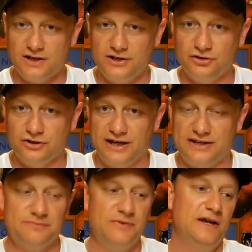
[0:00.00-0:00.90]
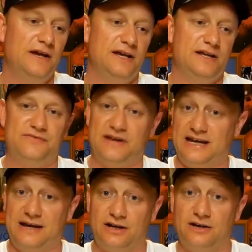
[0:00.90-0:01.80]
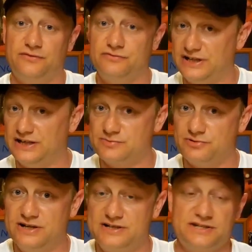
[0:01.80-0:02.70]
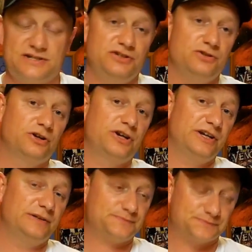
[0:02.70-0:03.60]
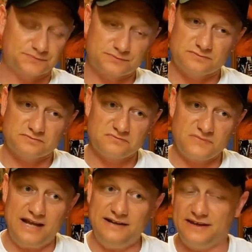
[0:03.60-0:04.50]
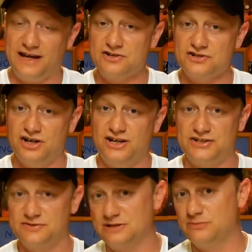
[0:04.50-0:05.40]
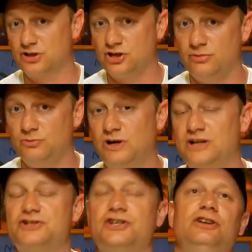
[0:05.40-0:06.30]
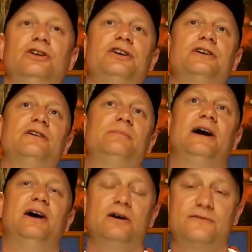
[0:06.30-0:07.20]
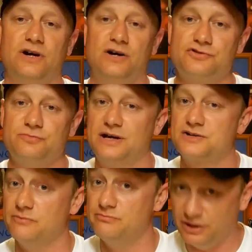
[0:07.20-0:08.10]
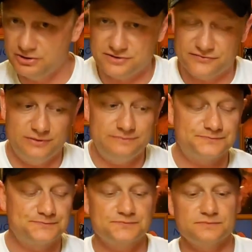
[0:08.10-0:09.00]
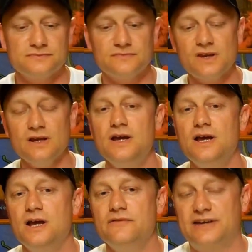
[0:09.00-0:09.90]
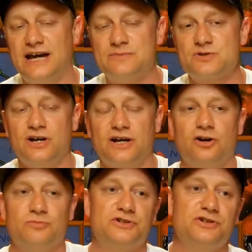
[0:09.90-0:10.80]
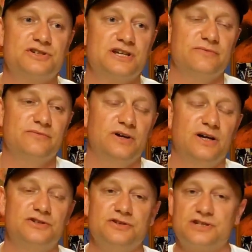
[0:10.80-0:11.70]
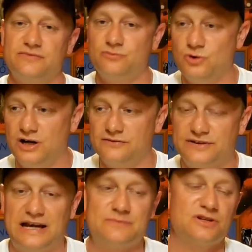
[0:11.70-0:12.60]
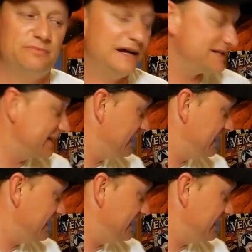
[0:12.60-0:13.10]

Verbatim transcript: and you've got to get them. They can go for ridiculous prices. You're looking at anything outside some of the common ones, you're looking at about over one hundred pounds for most of them. For games like Copter two seventy-one, for games like Panzer